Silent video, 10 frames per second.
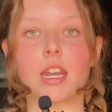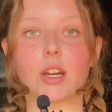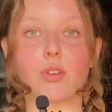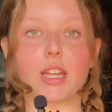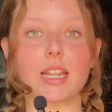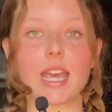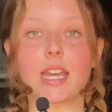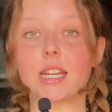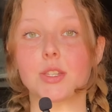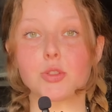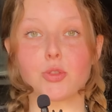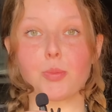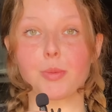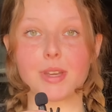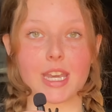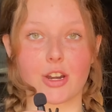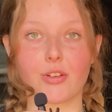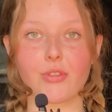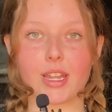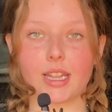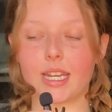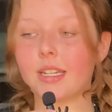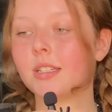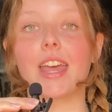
I really like it. It's super beginner friendly.